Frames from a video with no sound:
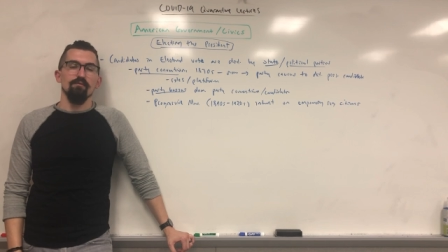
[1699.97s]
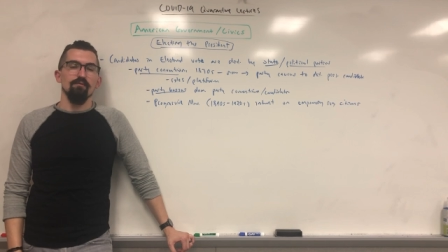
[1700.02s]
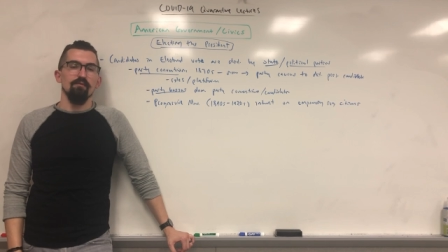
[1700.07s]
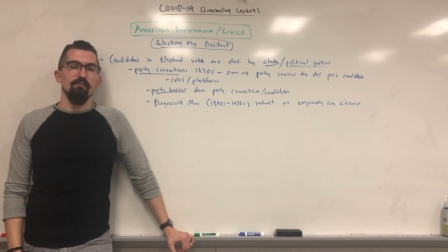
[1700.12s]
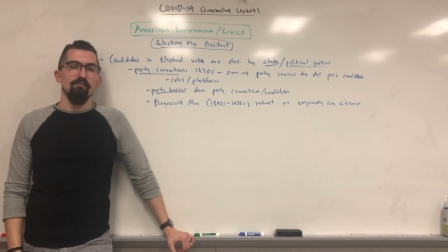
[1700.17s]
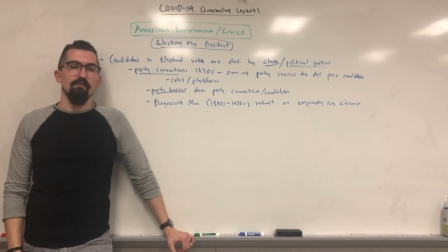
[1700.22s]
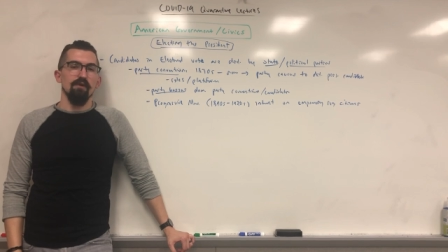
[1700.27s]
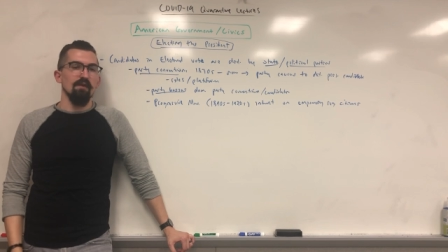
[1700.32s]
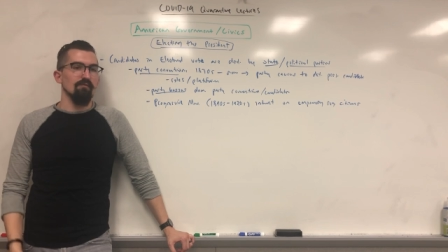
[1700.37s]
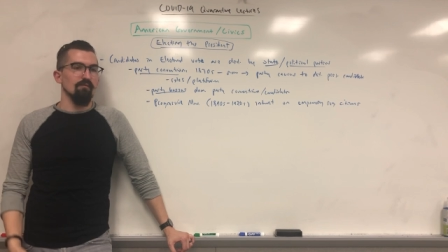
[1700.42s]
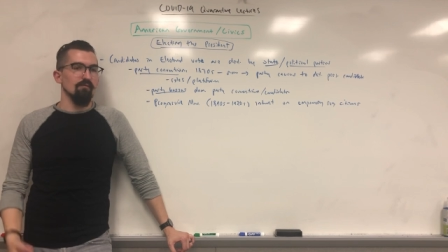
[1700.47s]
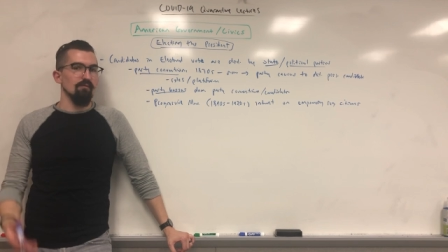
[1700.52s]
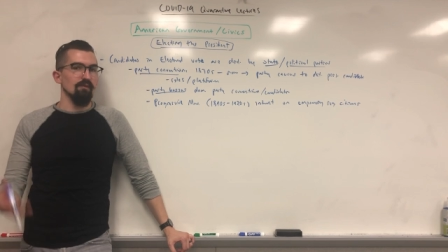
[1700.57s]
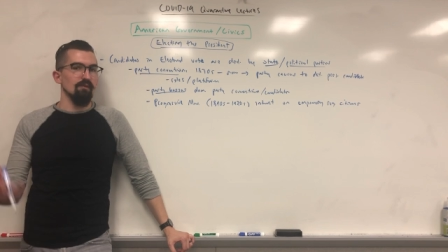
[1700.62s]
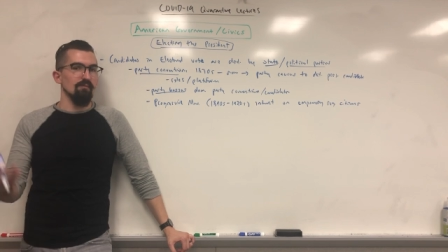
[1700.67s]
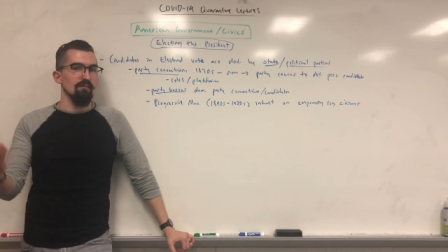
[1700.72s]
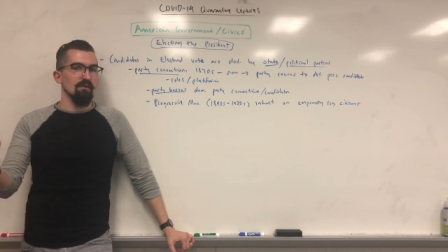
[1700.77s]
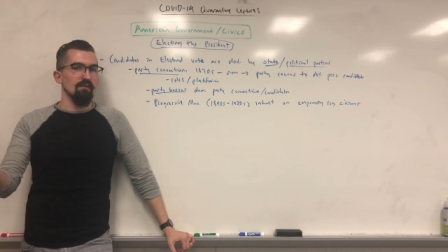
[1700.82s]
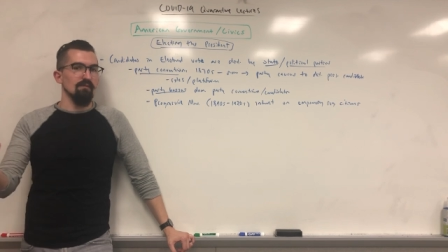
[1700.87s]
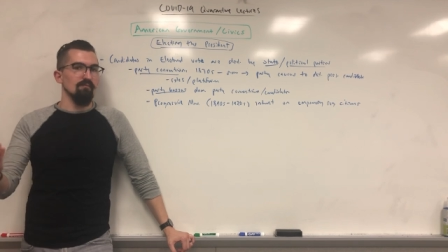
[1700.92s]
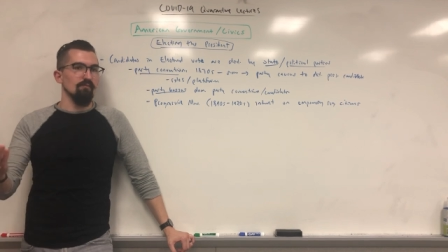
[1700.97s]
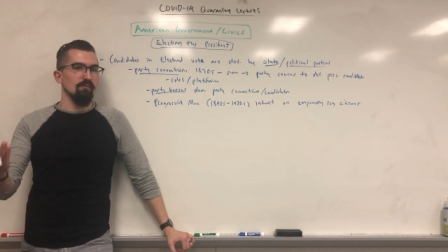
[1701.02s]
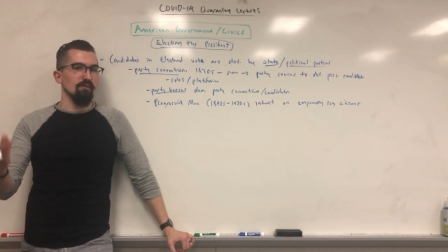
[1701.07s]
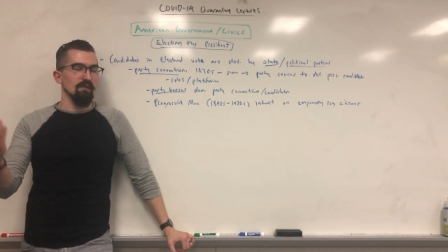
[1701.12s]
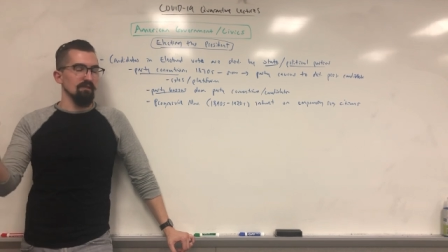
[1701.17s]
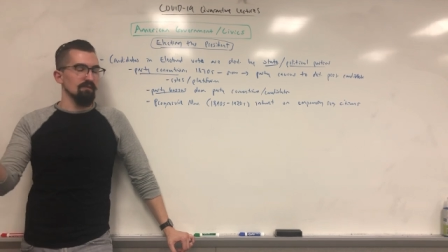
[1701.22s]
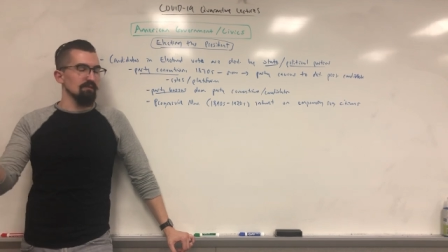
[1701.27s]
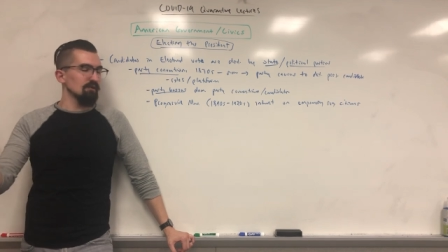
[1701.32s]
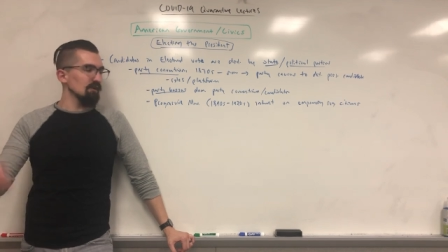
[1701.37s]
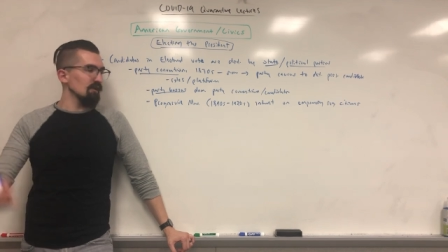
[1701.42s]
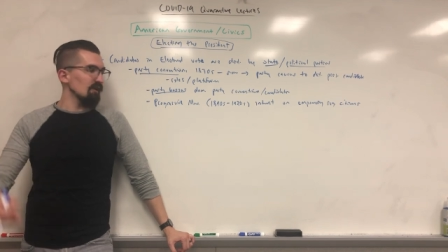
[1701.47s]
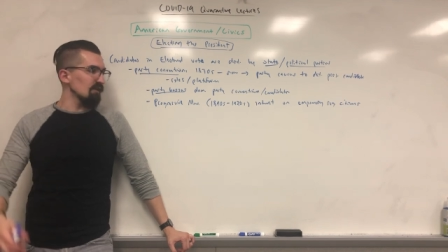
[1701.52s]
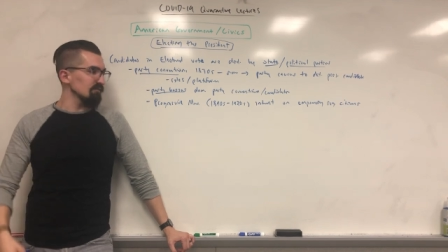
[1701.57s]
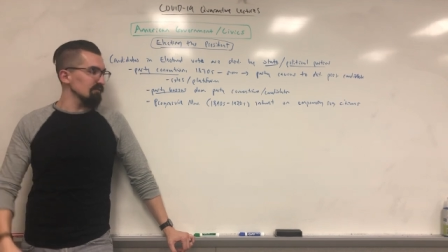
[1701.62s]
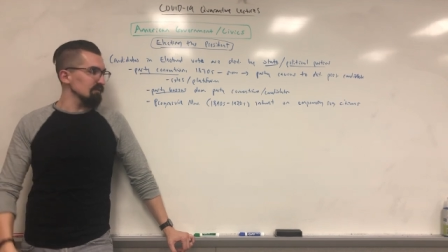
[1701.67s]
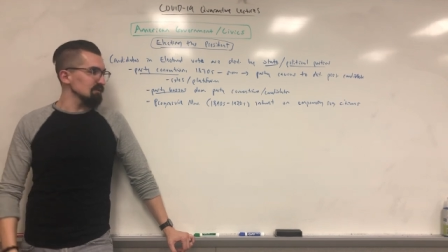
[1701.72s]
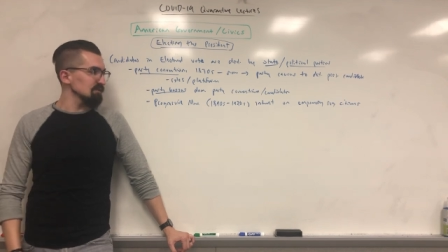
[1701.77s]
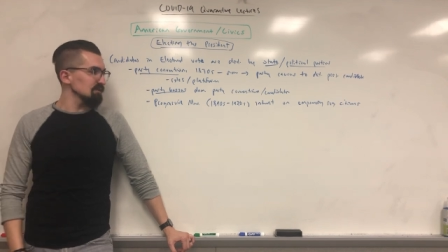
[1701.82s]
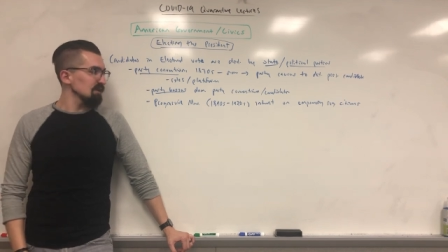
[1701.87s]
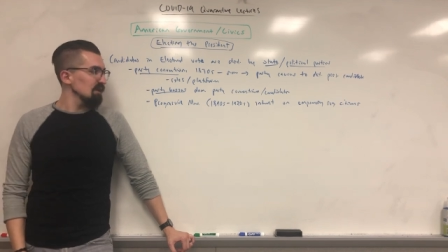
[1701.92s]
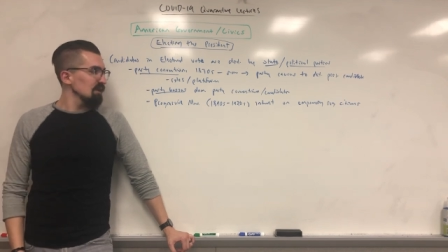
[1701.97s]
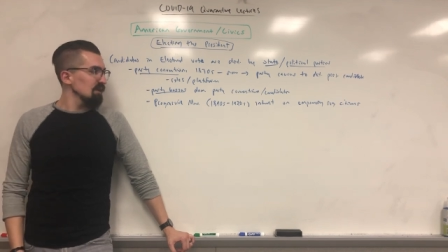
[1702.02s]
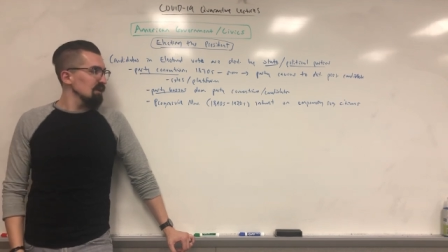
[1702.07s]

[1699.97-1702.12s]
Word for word: the favor when they took office.